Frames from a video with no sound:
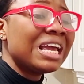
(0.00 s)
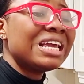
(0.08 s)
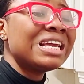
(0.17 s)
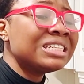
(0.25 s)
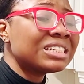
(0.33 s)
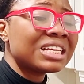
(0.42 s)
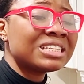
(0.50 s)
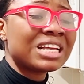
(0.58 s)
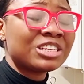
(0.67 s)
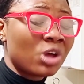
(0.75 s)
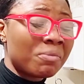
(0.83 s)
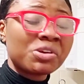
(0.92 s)
In the sense that
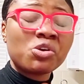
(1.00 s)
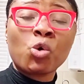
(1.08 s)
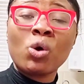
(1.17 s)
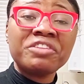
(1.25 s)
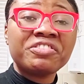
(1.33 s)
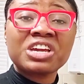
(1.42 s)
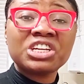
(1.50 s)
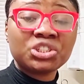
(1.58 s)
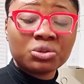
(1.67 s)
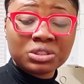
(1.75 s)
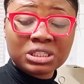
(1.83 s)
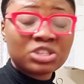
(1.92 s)
it's not about your
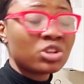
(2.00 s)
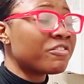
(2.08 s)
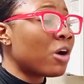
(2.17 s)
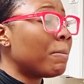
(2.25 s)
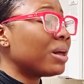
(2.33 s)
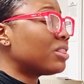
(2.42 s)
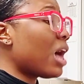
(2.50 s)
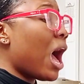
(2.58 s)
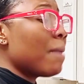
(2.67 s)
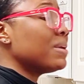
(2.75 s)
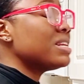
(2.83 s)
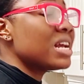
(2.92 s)
qualifications, it's not even about
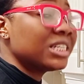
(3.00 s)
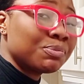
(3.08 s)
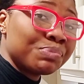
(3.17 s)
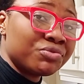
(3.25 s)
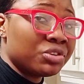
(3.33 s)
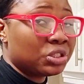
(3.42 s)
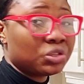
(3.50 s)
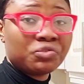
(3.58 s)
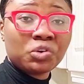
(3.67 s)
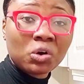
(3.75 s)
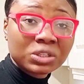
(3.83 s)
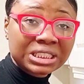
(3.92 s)
how many experience
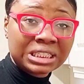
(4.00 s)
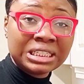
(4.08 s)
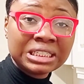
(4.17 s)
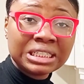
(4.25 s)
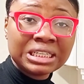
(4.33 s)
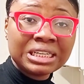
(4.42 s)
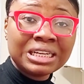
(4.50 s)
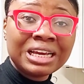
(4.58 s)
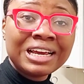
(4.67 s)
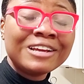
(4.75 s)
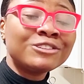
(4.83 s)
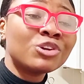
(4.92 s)
you've gotten.
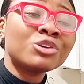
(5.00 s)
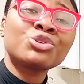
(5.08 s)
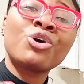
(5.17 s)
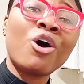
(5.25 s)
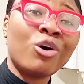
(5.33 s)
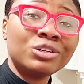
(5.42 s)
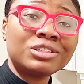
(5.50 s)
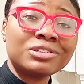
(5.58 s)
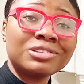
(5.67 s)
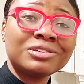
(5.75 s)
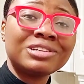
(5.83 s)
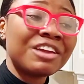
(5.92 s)
It's just God
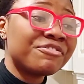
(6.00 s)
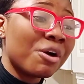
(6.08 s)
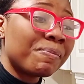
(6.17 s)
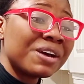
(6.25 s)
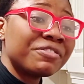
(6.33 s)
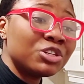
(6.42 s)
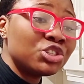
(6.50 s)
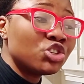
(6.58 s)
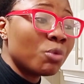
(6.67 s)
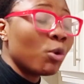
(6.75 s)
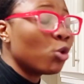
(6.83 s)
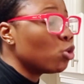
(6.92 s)
that if you apply for this
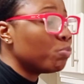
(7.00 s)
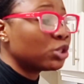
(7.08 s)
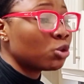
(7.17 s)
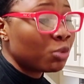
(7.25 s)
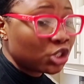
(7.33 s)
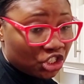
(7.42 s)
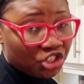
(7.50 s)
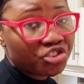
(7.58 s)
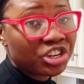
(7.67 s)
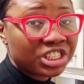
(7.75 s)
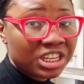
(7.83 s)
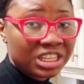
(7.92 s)
job, God will be so much
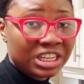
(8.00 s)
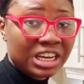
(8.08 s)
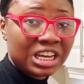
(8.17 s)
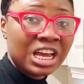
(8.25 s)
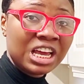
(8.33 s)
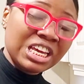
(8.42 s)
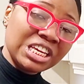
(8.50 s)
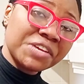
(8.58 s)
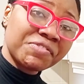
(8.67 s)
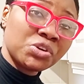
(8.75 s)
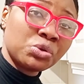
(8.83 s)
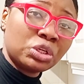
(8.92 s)
interested in
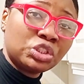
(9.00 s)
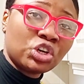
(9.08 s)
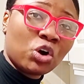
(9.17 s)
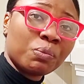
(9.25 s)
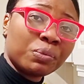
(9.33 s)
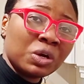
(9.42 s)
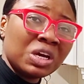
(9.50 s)
giving you the job.